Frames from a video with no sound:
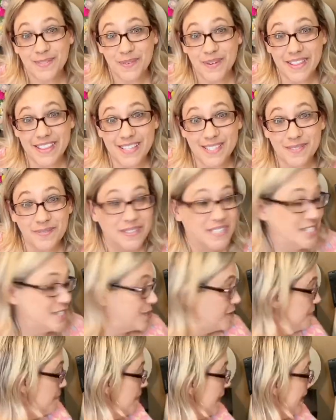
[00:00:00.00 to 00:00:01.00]
where this one
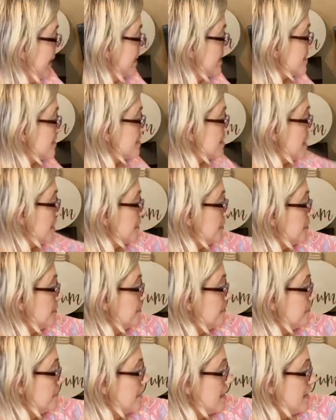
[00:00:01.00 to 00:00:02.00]
should be. So
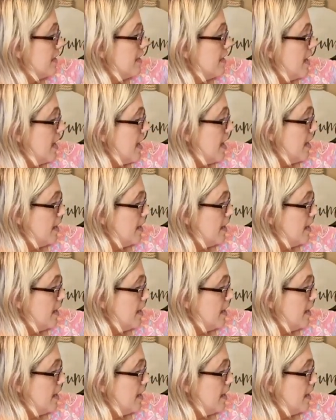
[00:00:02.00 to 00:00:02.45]
I